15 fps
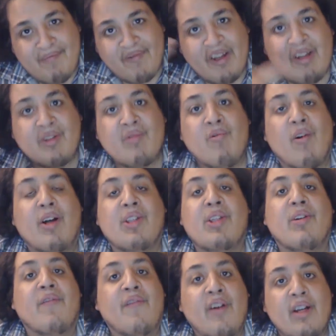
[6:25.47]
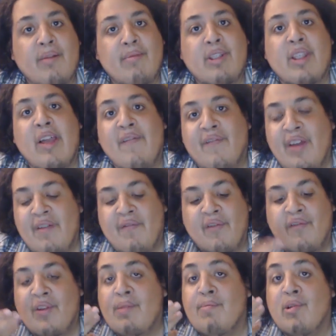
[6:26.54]
fingers crossed, it'll fucking stay
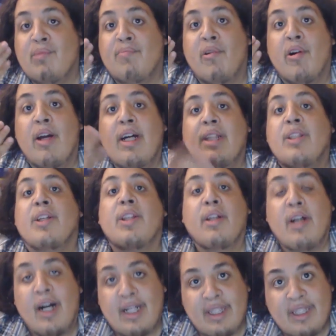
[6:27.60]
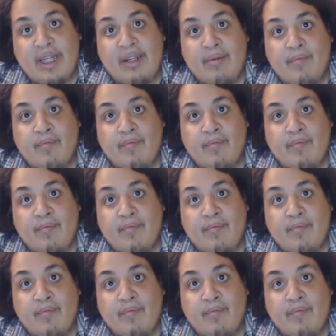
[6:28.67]
faithful for the most part to the content.